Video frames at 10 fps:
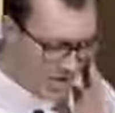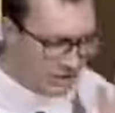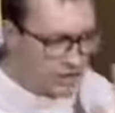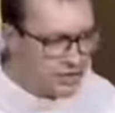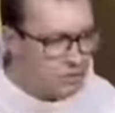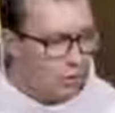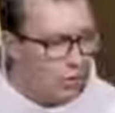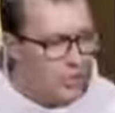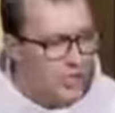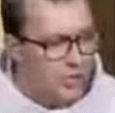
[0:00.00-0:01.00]
This is what
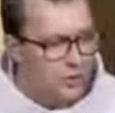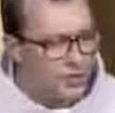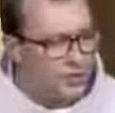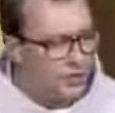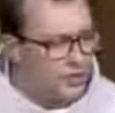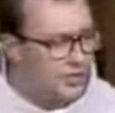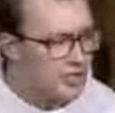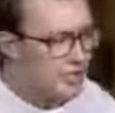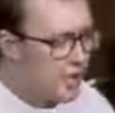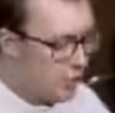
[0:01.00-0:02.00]
we do as
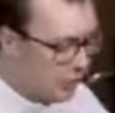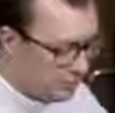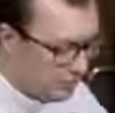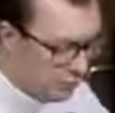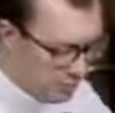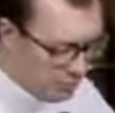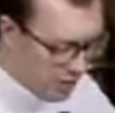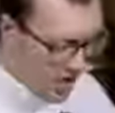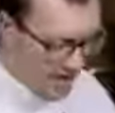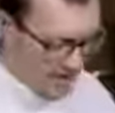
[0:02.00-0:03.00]
Christians we, we
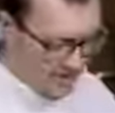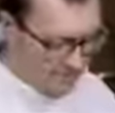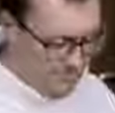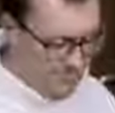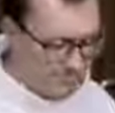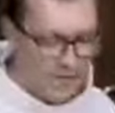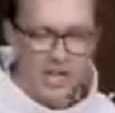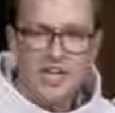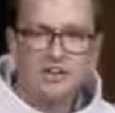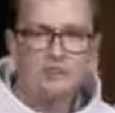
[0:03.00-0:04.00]
pray.
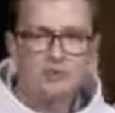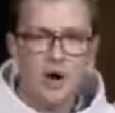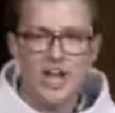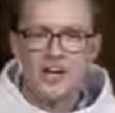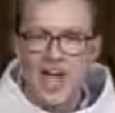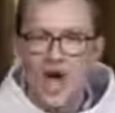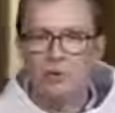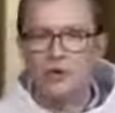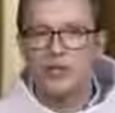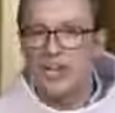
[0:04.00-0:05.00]
Even right now,
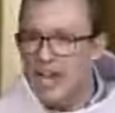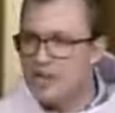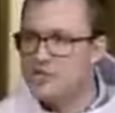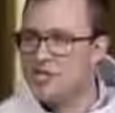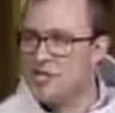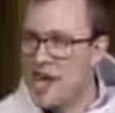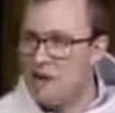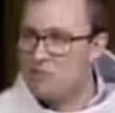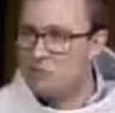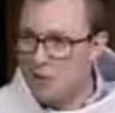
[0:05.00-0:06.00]
we're engaged in
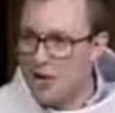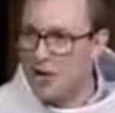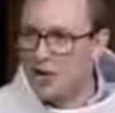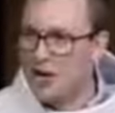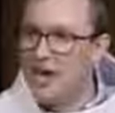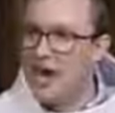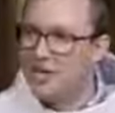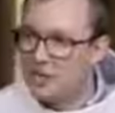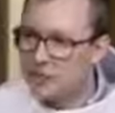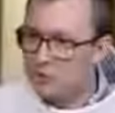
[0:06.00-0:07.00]
common prayer.
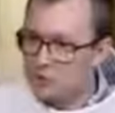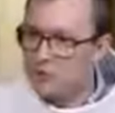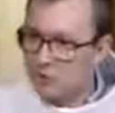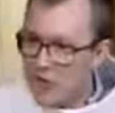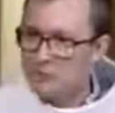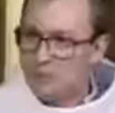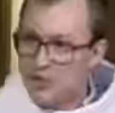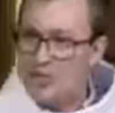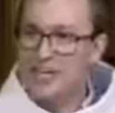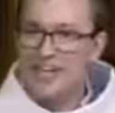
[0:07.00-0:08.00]
And the, the Red
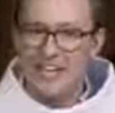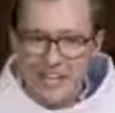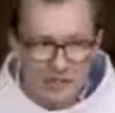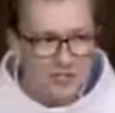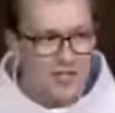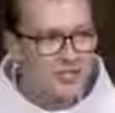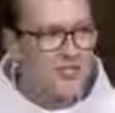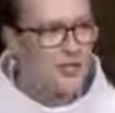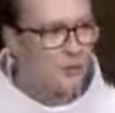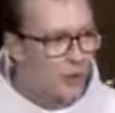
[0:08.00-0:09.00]
Book gives us
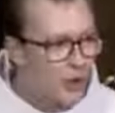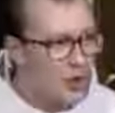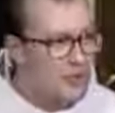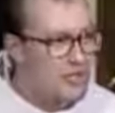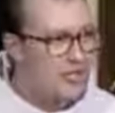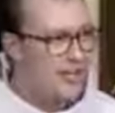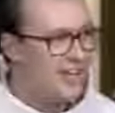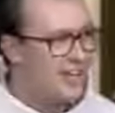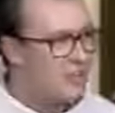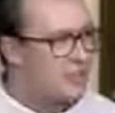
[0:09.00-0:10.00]
the words,
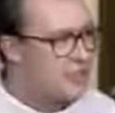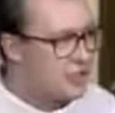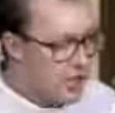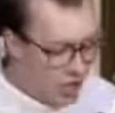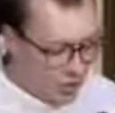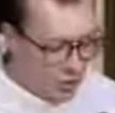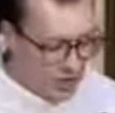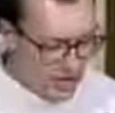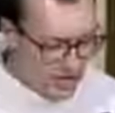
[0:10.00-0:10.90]
the slow